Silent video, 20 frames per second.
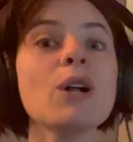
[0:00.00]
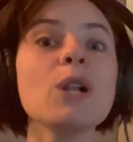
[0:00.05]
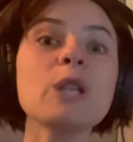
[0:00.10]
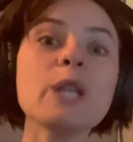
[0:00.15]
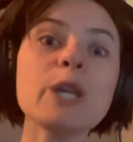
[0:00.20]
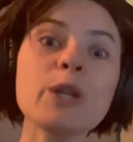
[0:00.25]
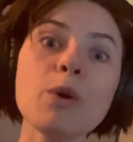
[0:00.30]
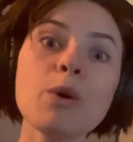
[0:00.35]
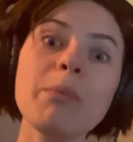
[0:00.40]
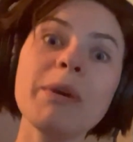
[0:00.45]

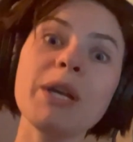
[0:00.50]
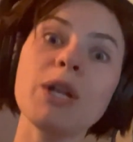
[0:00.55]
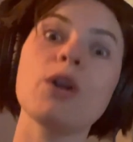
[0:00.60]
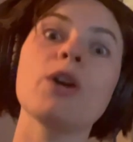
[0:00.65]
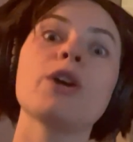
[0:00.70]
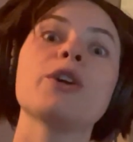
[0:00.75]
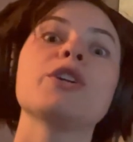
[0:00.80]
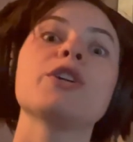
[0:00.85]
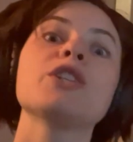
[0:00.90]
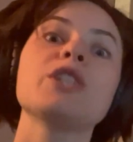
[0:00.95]
little bit
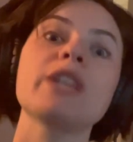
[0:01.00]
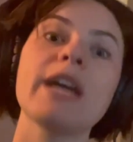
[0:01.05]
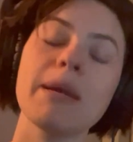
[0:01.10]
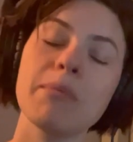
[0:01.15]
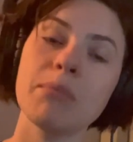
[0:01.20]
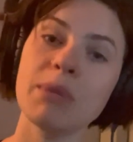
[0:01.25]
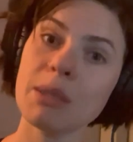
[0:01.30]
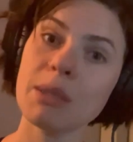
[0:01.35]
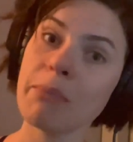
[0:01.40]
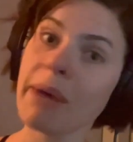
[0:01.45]
harder time
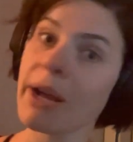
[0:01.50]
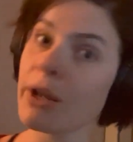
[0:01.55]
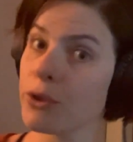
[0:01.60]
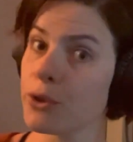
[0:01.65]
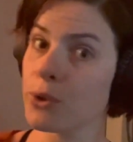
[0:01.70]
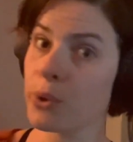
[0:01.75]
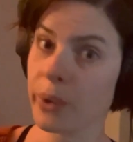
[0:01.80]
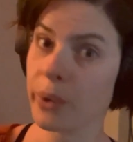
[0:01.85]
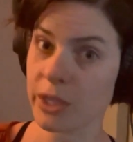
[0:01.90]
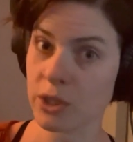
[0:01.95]
with mouth
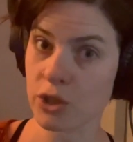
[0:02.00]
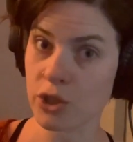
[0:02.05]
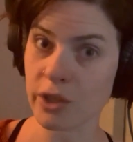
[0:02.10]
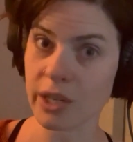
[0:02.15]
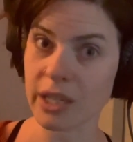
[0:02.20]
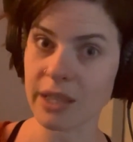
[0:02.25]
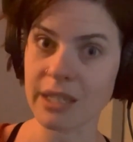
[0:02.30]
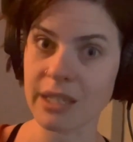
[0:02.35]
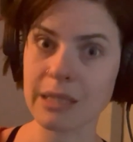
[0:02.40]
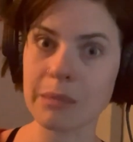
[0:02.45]
noise
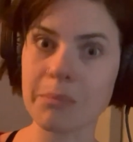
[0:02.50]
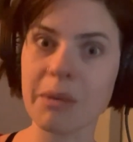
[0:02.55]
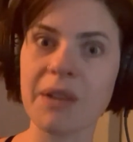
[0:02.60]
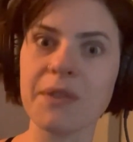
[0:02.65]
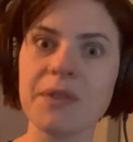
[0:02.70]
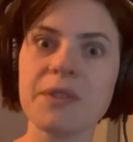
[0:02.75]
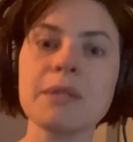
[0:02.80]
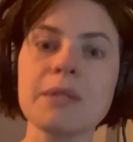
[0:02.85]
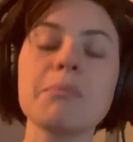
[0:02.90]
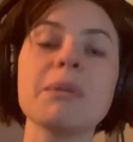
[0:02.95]
during these
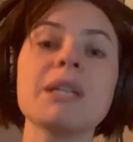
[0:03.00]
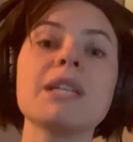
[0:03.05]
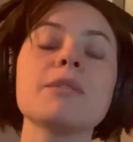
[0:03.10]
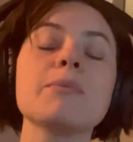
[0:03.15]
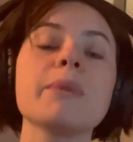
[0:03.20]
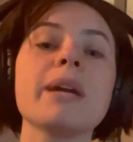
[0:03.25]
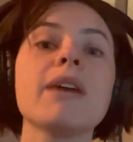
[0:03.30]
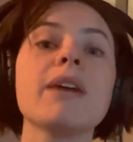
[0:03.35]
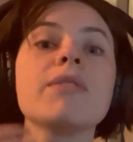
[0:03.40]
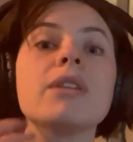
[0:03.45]
months because
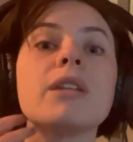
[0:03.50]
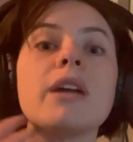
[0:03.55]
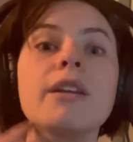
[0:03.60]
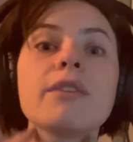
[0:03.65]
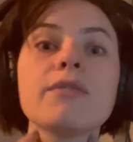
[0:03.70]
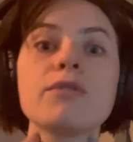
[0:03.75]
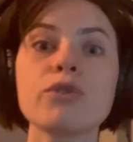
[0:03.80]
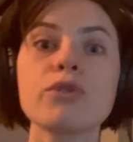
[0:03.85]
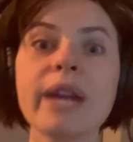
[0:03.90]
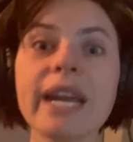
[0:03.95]
we have a lot
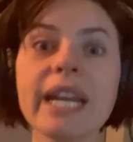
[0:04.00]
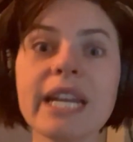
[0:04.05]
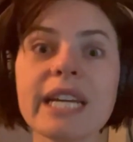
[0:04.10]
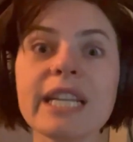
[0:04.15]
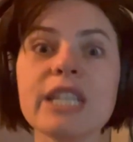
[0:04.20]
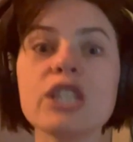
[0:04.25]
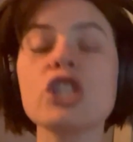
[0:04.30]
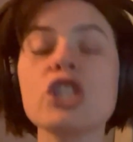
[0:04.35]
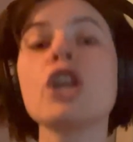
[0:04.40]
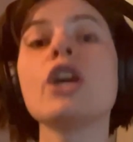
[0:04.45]
of
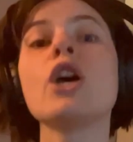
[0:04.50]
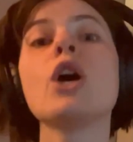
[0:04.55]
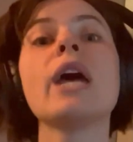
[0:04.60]
drainage